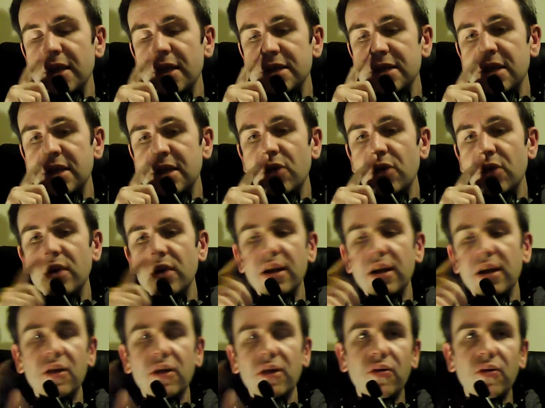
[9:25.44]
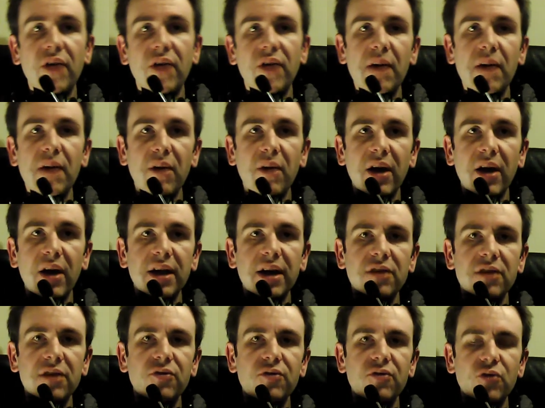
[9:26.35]
So they're my
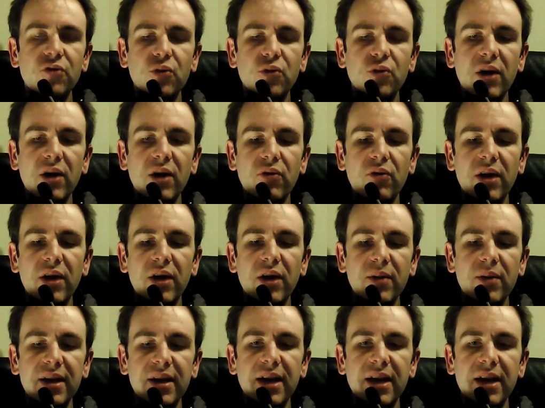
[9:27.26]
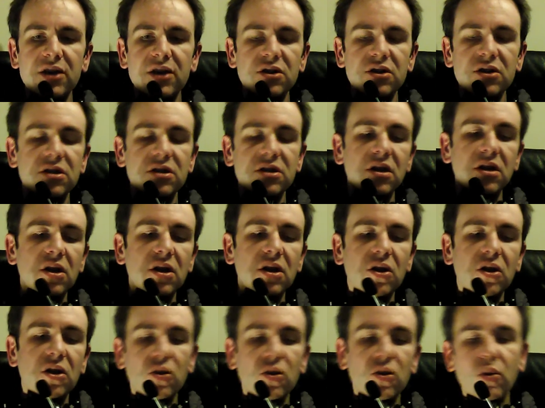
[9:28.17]
12 recommendations.
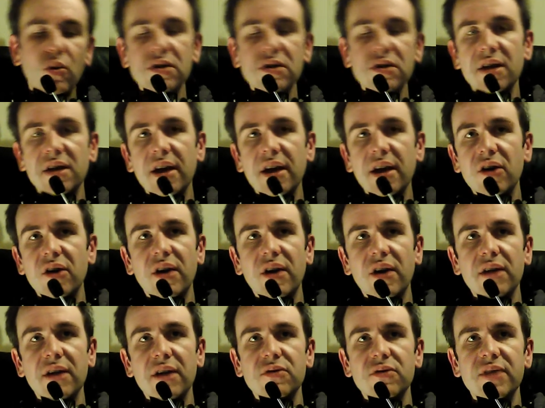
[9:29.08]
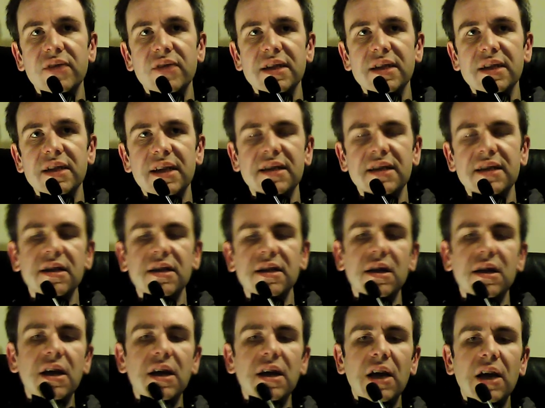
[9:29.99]
The ones that I cut out of this list,
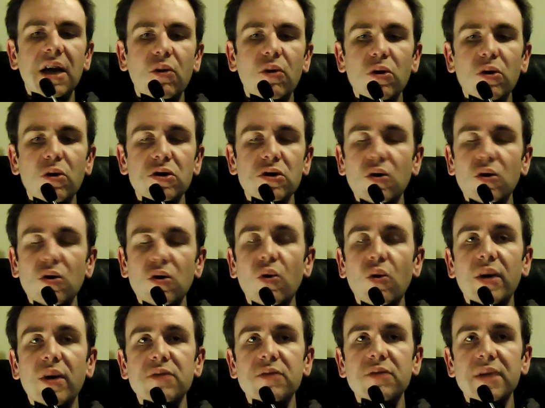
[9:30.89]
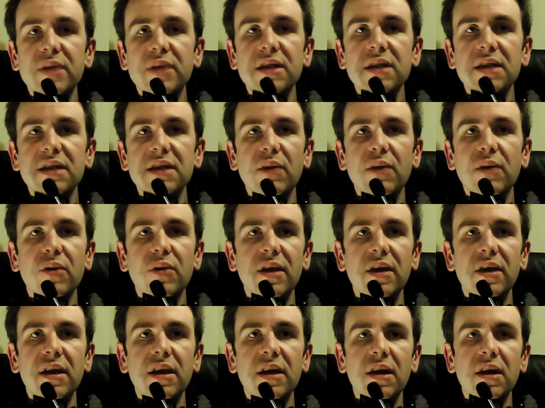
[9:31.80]
it wasn't always because they
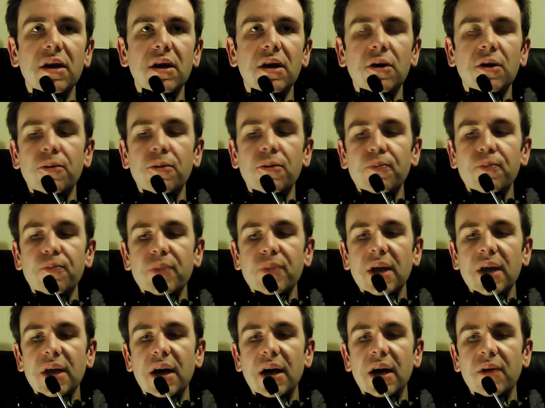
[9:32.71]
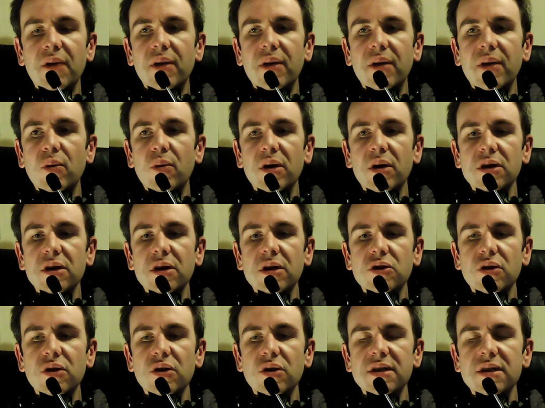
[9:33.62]
weren't as
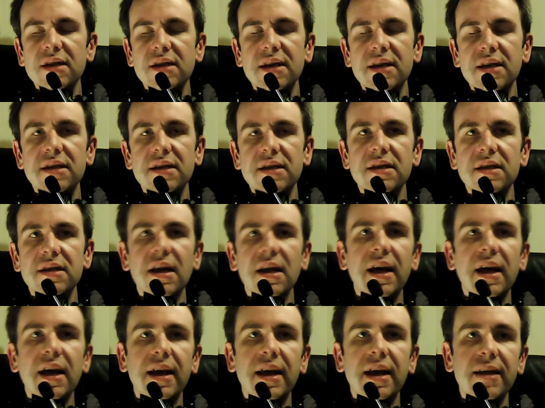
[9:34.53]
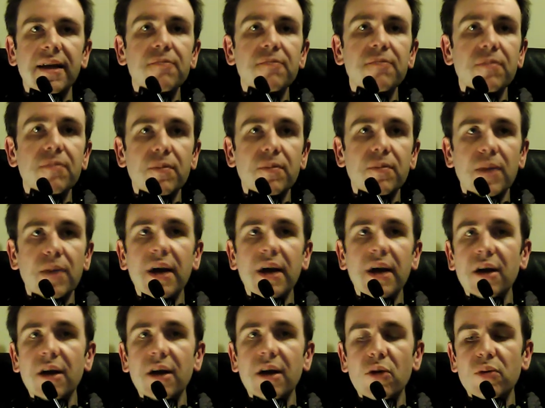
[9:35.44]
good as these, and
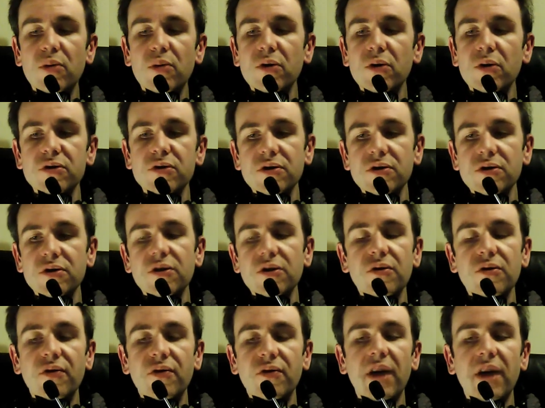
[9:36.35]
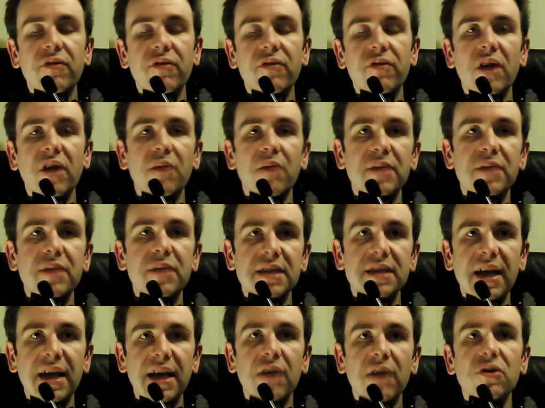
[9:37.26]
I hope those 5 that I
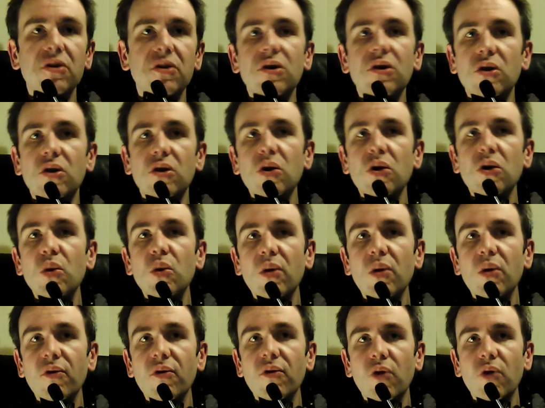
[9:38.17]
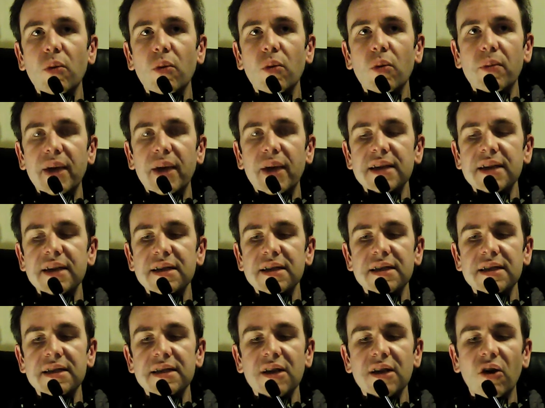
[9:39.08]
missed out will form the
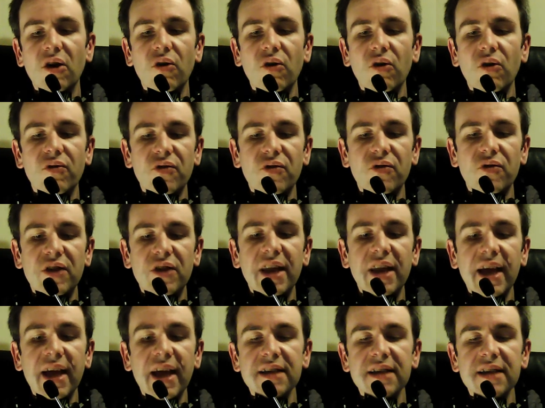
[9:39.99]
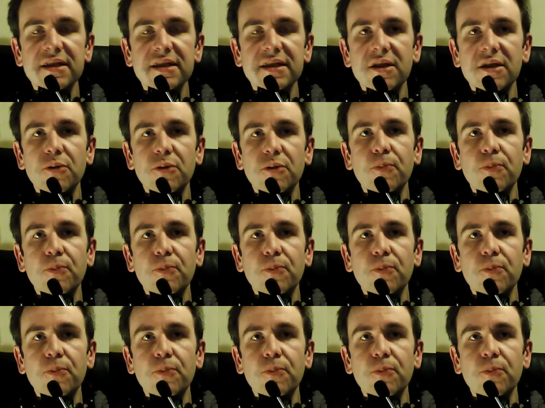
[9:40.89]
basis of the next